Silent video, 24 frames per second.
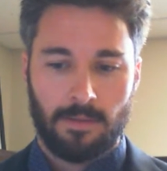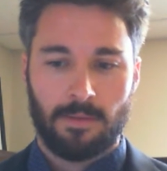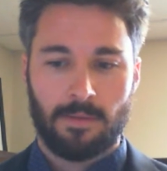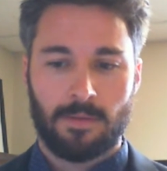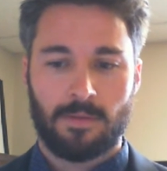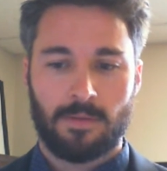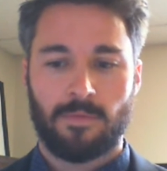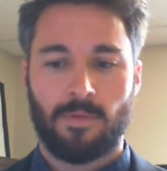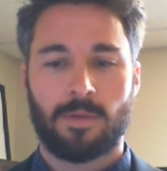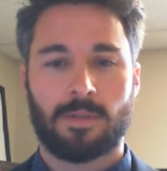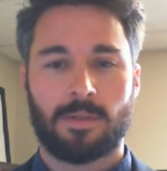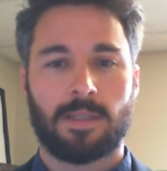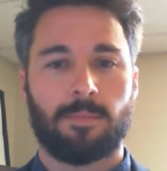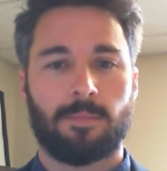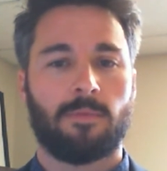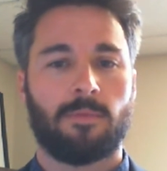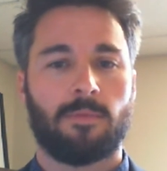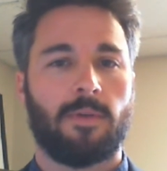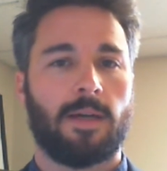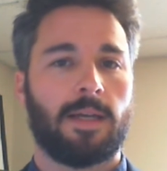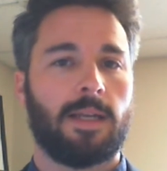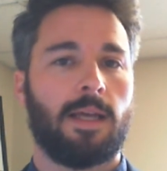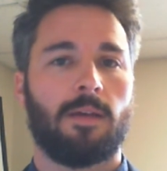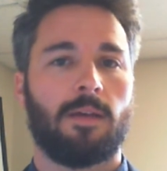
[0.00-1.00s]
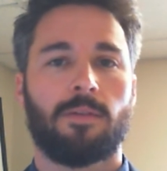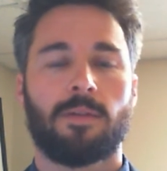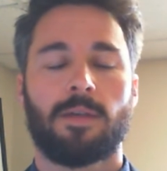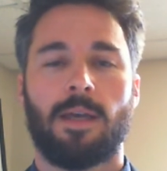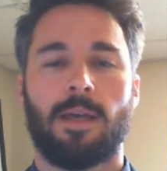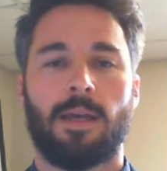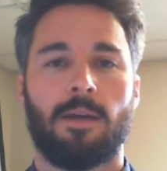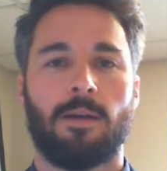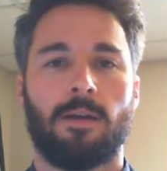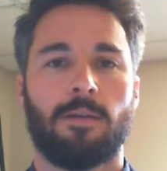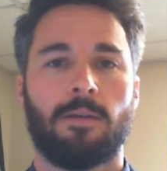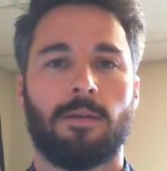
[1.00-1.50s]
folks that provide health
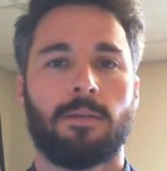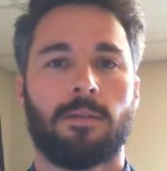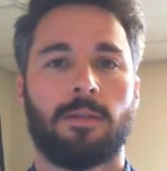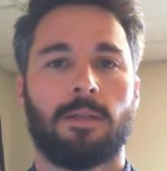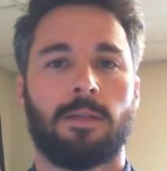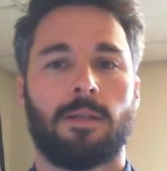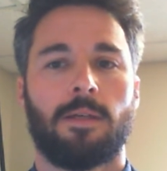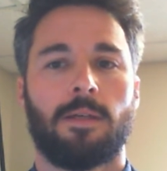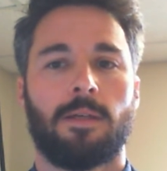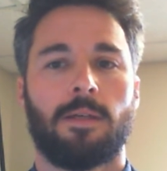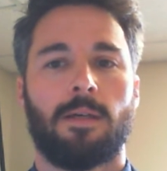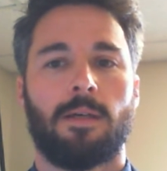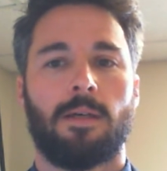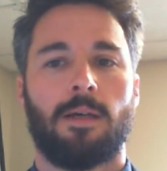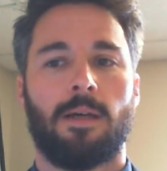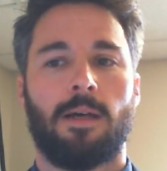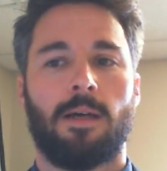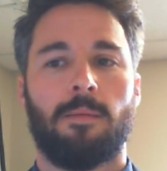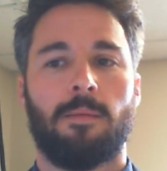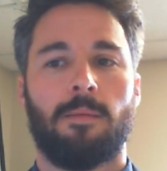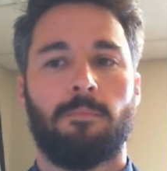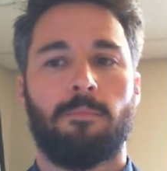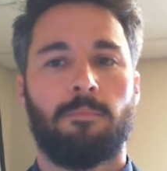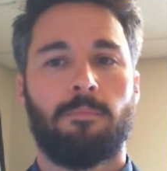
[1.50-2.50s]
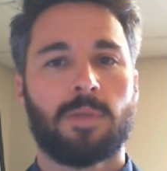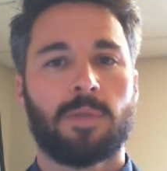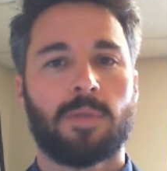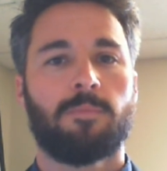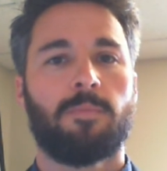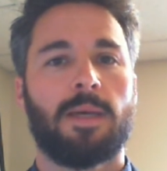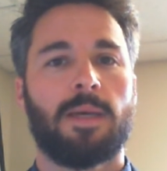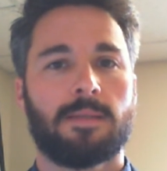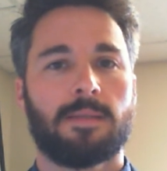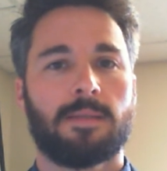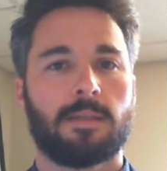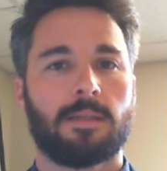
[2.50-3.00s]
care, just
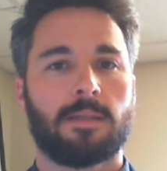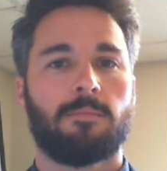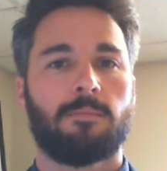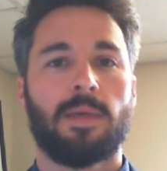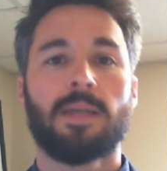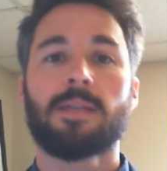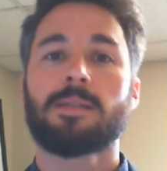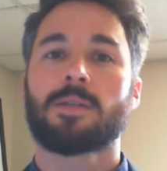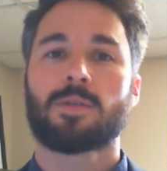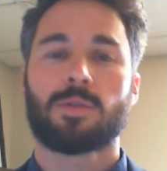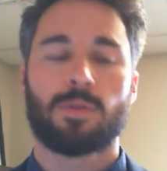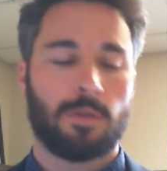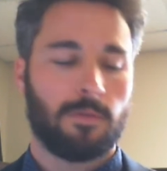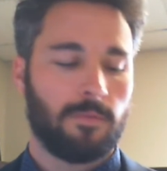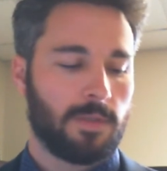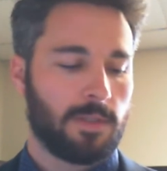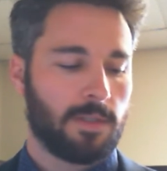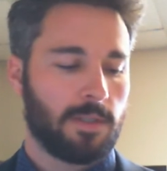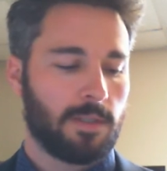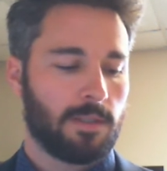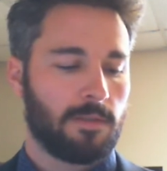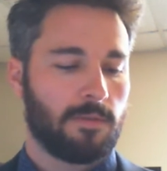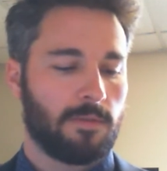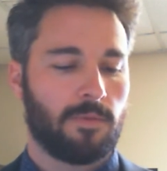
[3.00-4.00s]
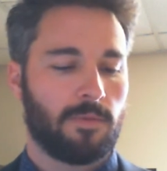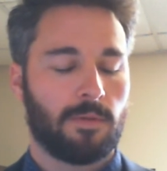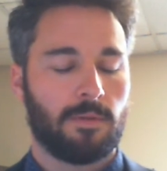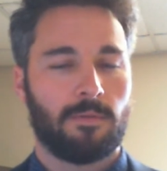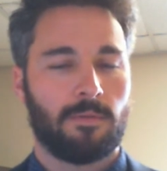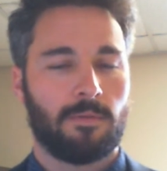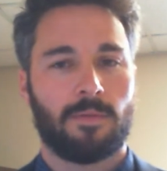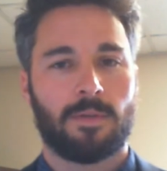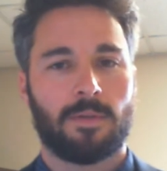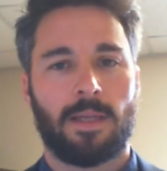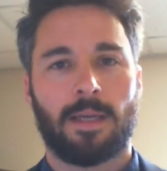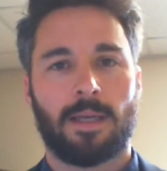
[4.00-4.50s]
basic services for
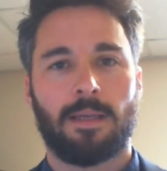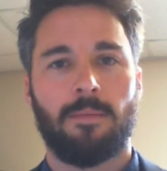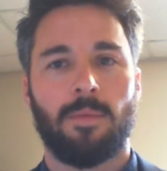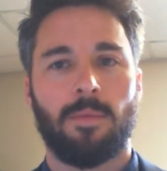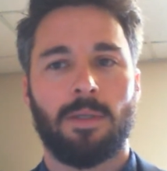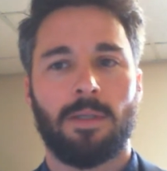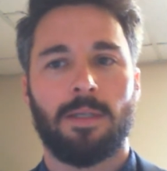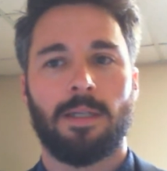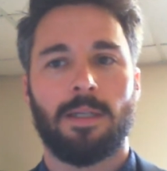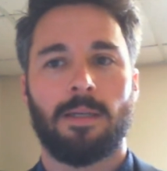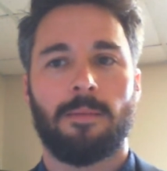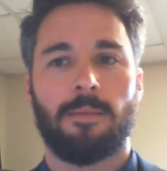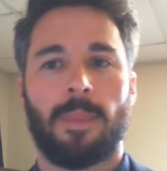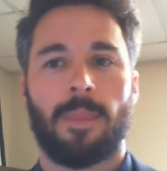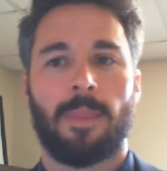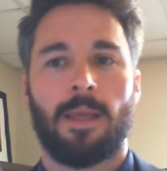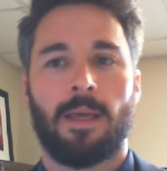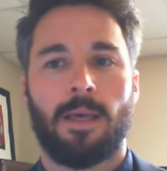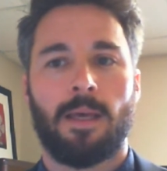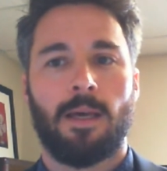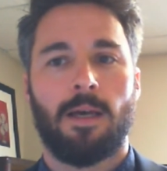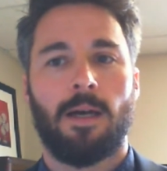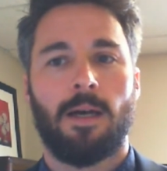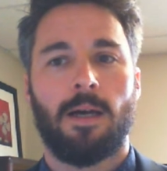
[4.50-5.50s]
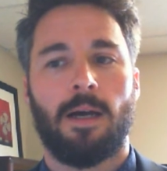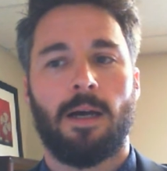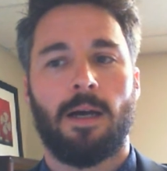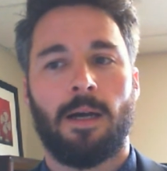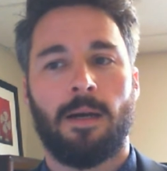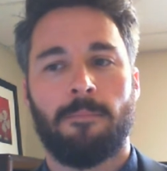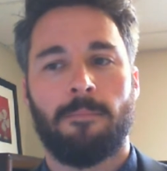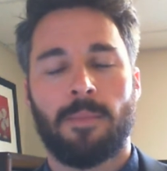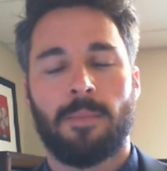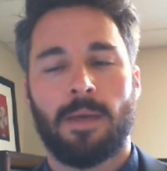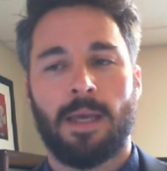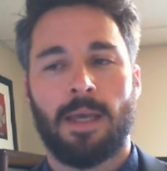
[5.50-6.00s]
that community.
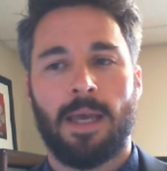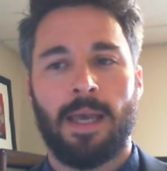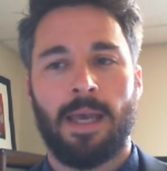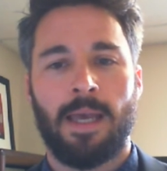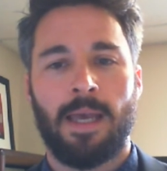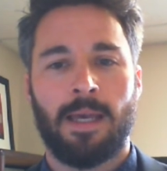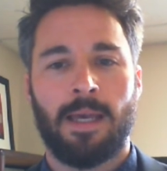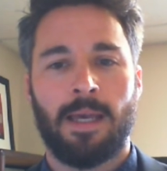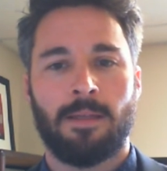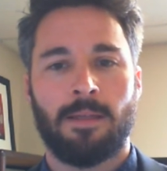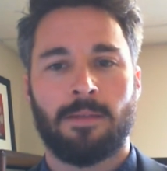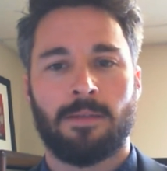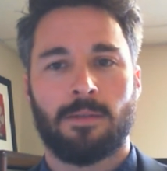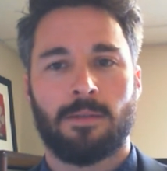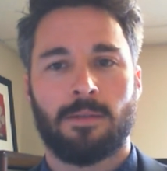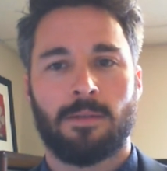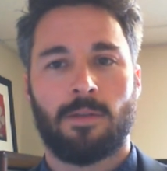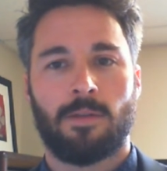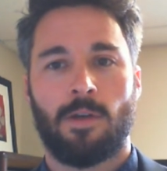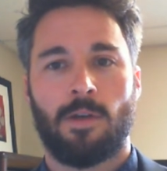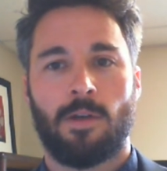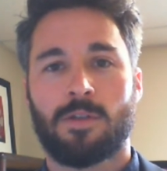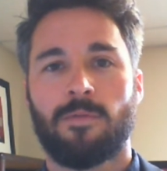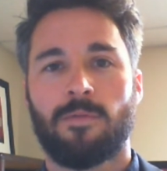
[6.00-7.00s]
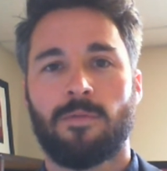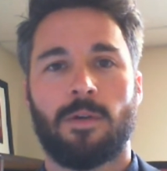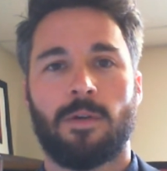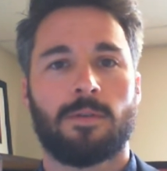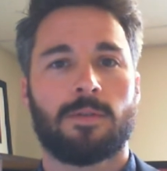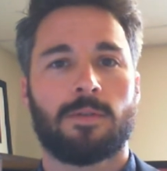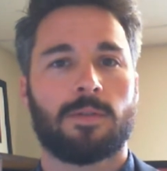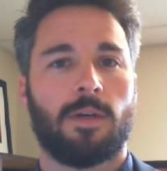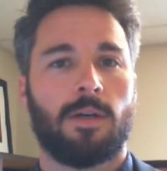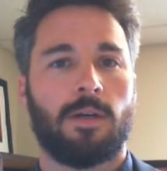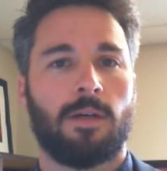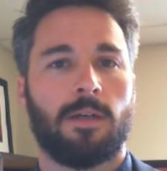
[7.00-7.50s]
And those
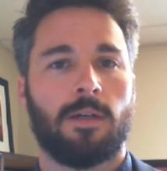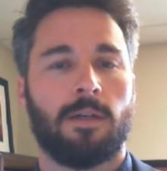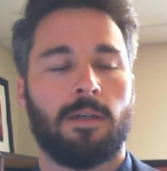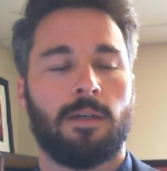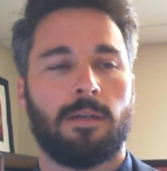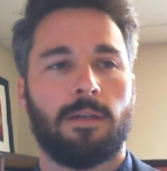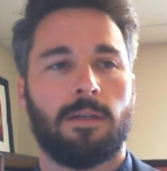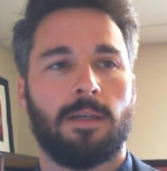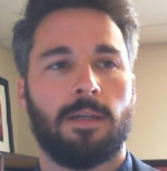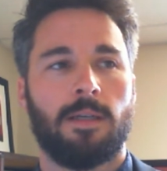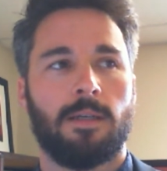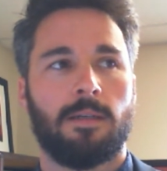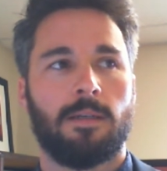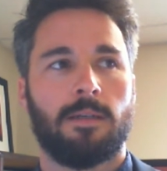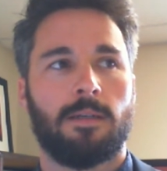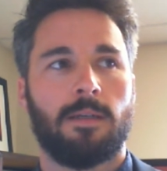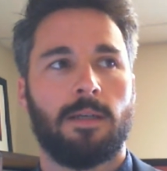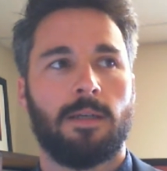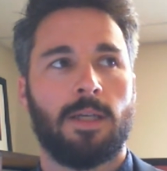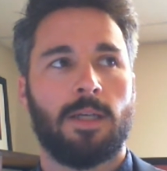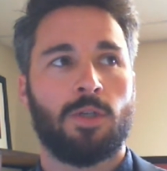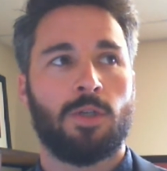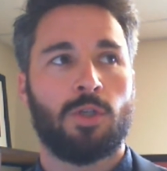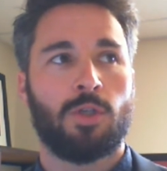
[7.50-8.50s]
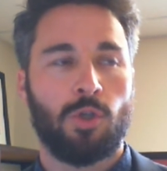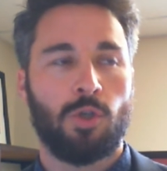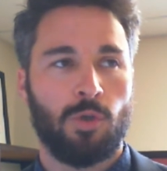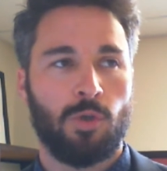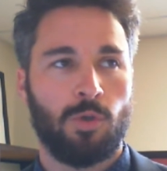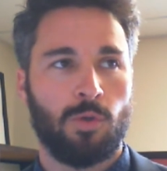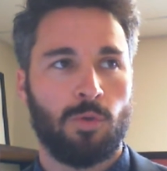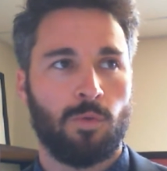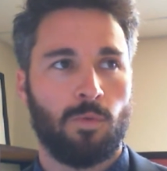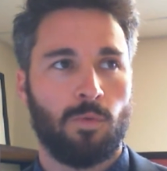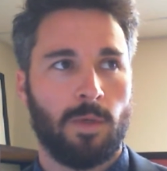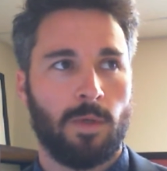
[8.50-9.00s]
folks are in
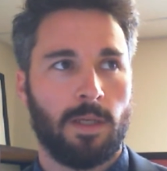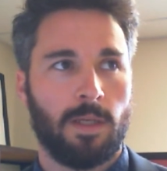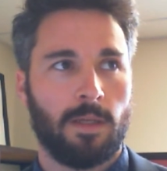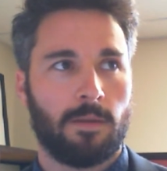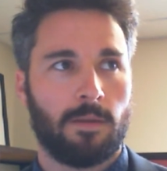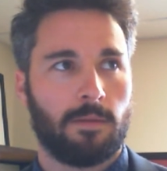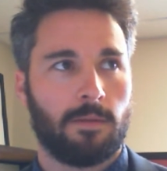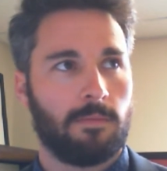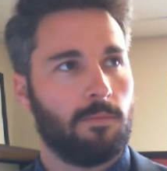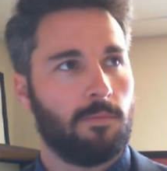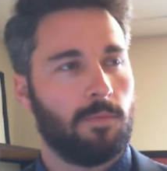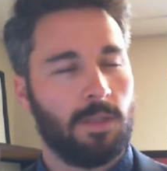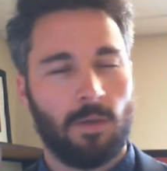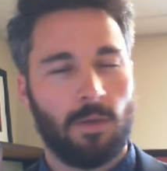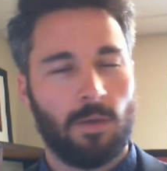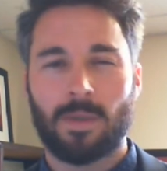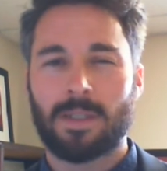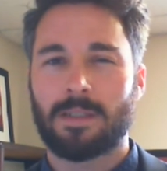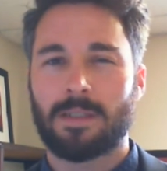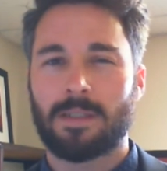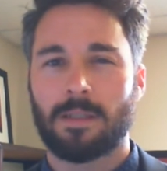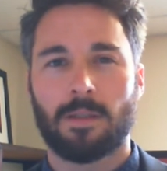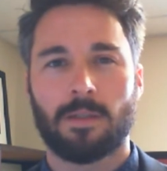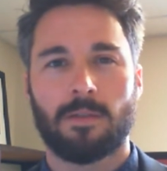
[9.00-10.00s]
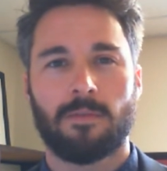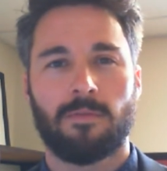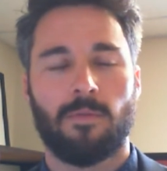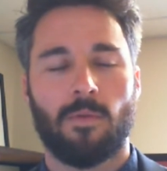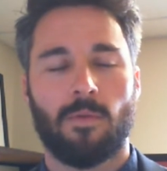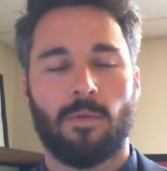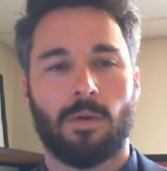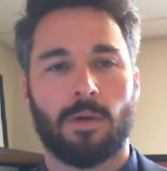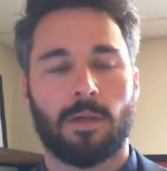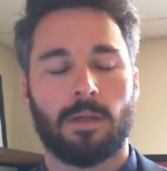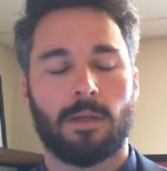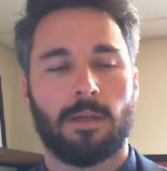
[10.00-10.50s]
tune with what to look
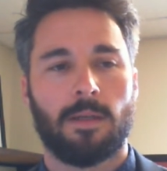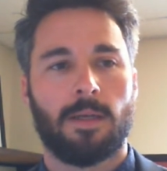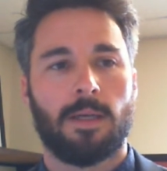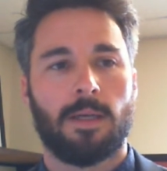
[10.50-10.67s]
for,